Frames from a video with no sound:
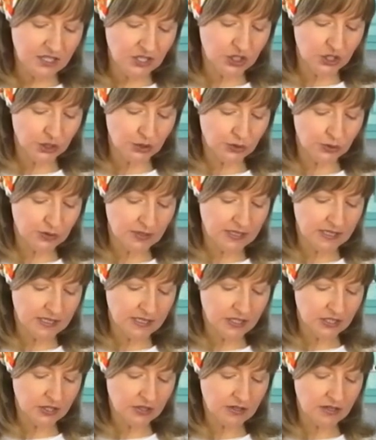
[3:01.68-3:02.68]
juice
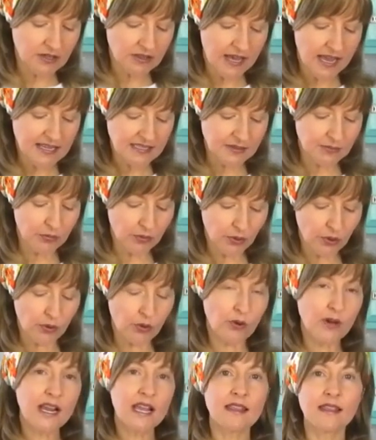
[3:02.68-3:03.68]
into the glass
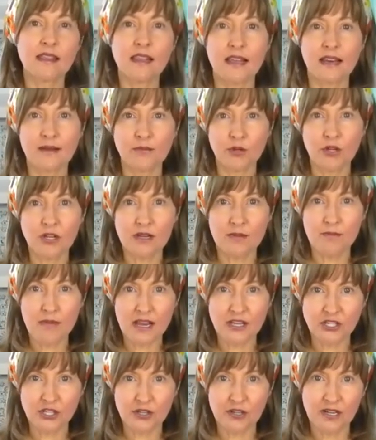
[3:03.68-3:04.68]
bowl, and then I'm going to
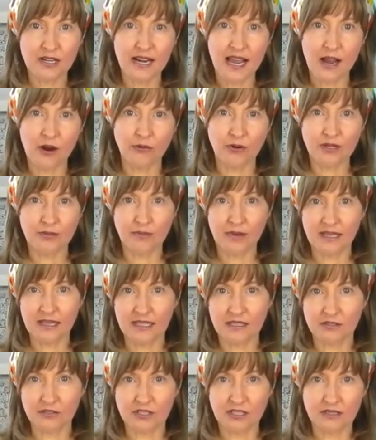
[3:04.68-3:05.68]
measure it out with my
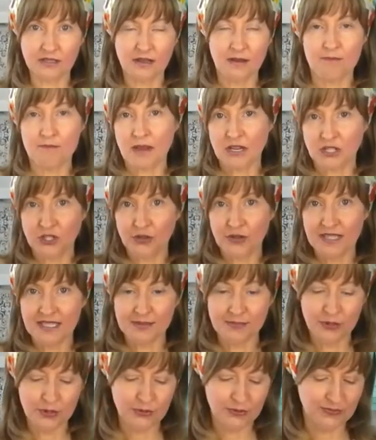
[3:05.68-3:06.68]
little measuring
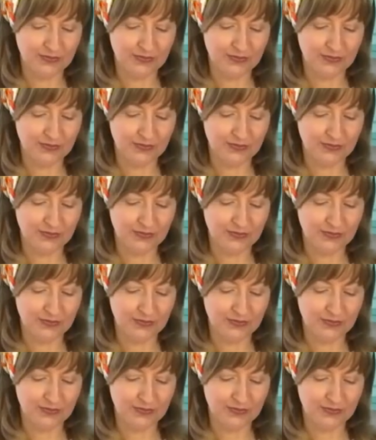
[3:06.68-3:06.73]
spoon.